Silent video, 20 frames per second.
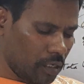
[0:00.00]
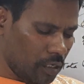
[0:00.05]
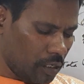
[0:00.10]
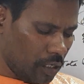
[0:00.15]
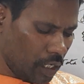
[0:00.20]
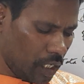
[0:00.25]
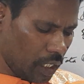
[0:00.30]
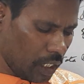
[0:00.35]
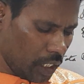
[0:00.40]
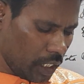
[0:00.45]

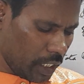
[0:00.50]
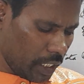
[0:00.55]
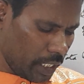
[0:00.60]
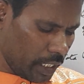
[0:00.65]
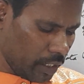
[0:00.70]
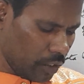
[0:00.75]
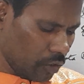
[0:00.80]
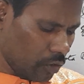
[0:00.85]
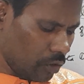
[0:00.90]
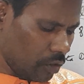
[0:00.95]
Already
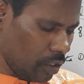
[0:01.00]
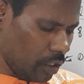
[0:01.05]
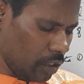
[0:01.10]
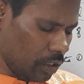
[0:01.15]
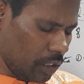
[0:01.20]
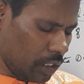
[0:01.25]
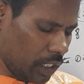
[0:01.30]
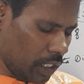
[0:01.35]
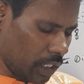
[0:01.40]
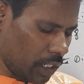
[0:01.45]
I
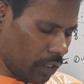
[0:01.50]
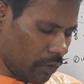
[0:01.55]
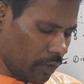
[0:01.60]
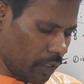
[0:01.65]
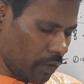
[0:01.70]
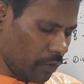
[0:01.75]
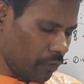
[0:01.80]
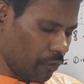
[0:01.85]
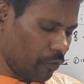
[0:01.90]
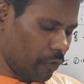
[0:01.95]
told the given